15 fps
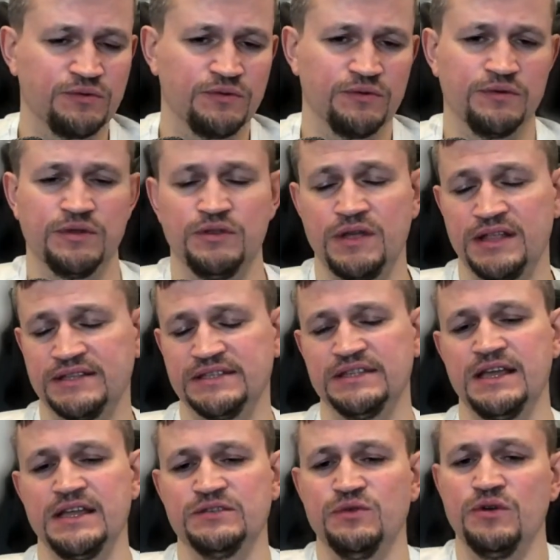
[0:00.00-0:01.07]
United
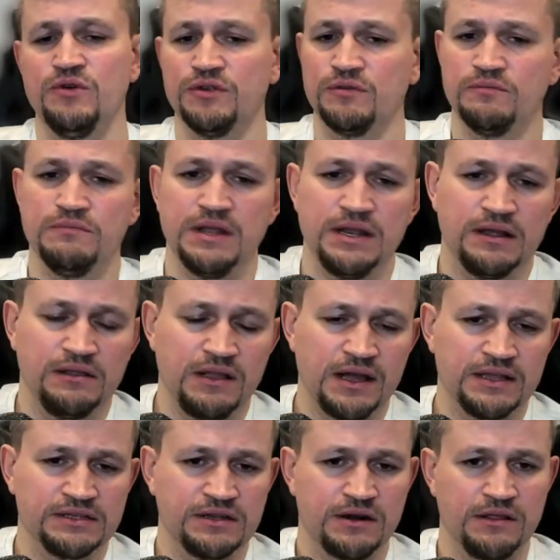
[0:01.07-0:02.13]
States. We got many
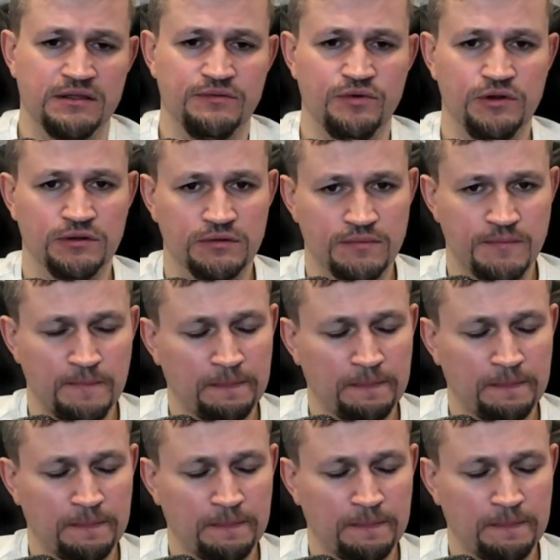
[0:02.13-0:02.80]
clients around the world.